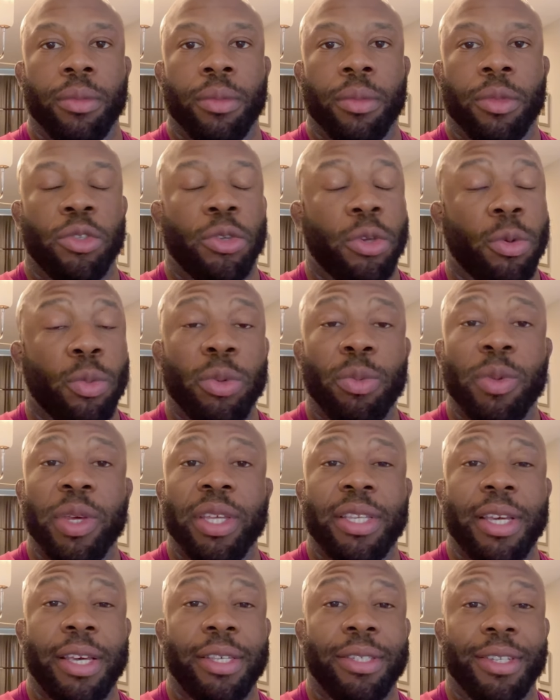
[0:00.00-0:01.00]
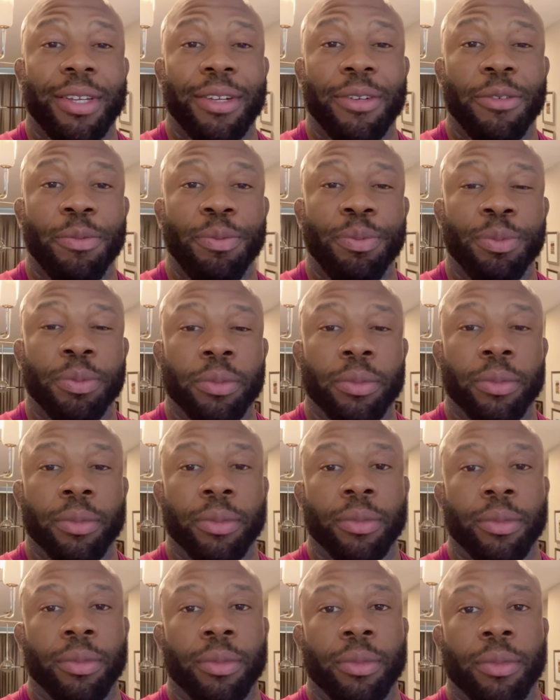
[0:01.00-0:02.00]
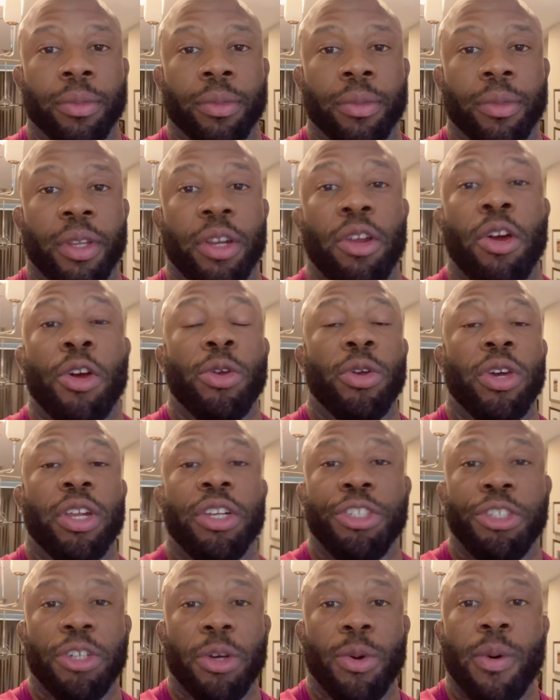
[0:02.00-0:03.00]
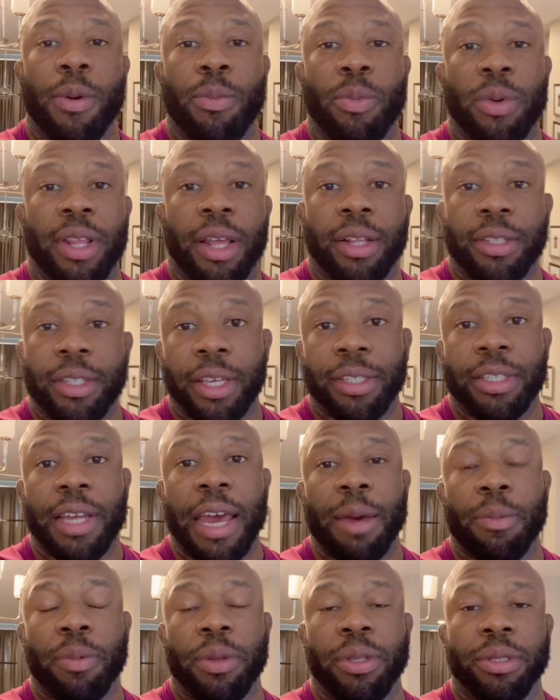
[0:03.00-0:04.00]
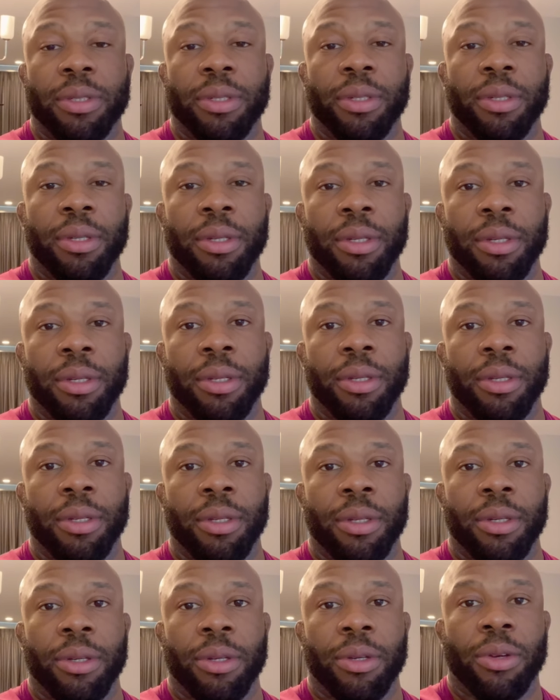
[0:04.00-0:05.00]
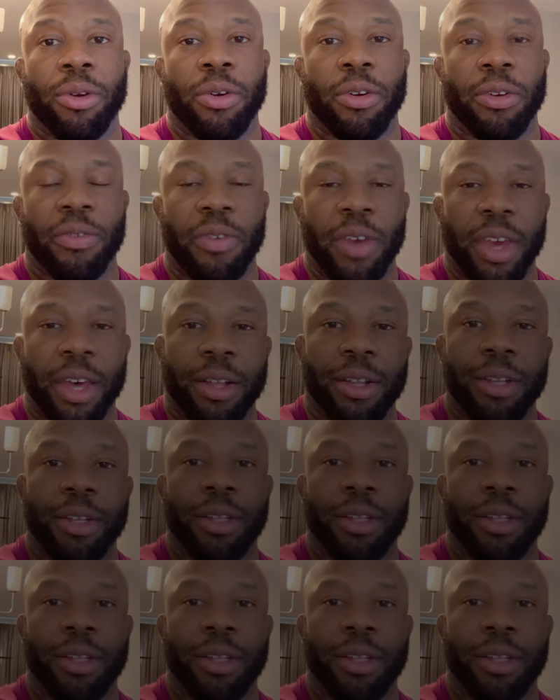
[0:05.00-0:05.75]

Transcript: So you will be tested. And are you going to show up when that test happens or fail?